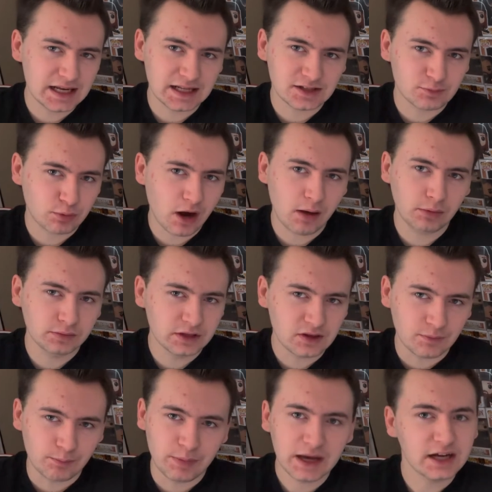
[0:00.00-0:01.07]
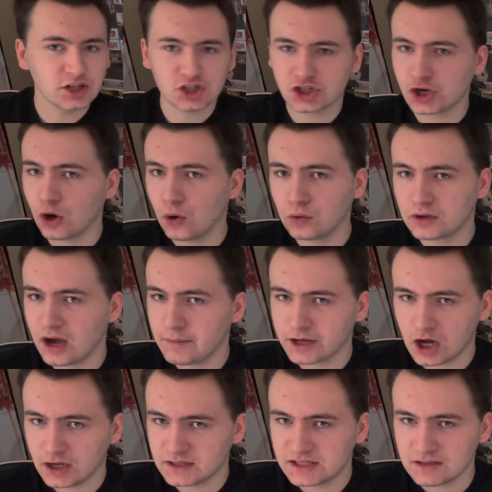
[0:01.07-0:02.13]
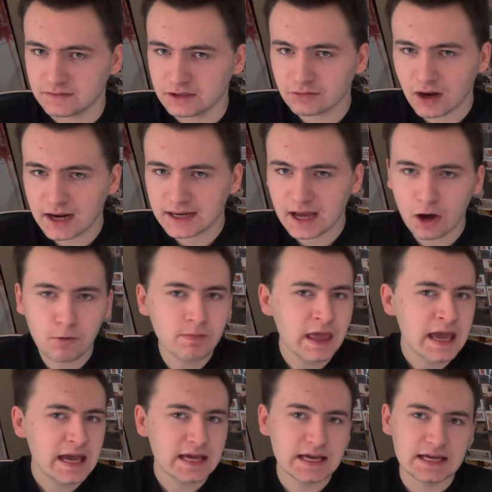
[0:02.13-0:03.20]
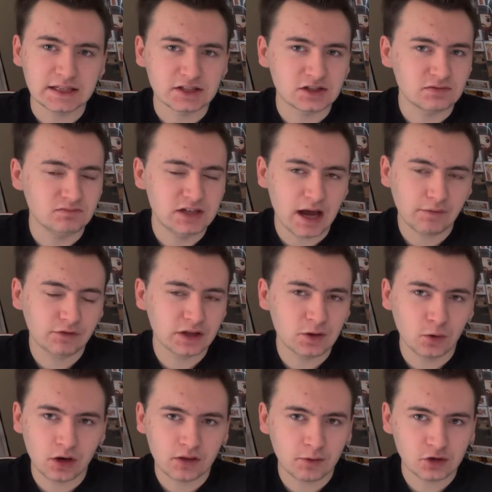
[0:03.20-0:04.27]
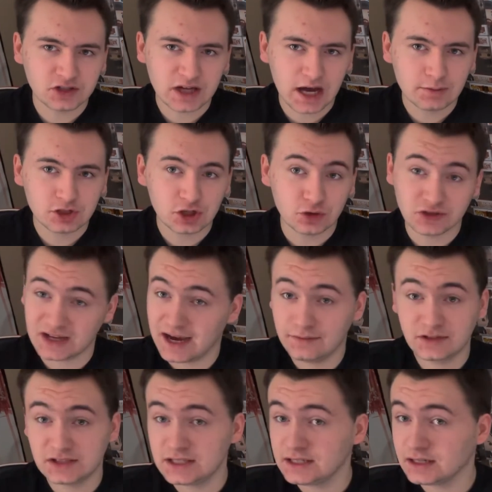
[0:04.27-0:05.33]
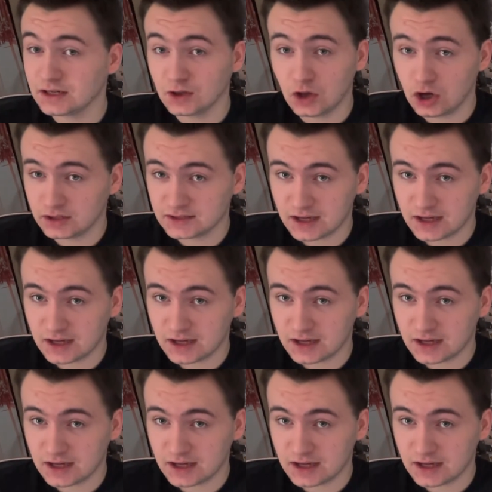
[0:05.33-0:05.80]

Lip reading: it's probably the biggest show coming on TV right now. It's definitely one of the most hyped shows I've seen in a long